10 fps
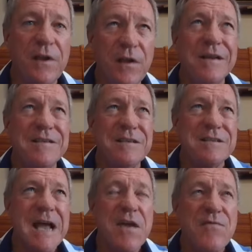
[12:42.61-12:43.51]
You can
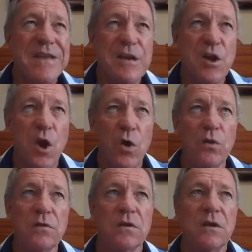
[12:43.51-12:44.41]
save in
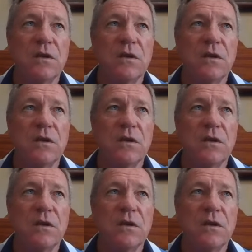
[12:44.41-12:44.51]
gold.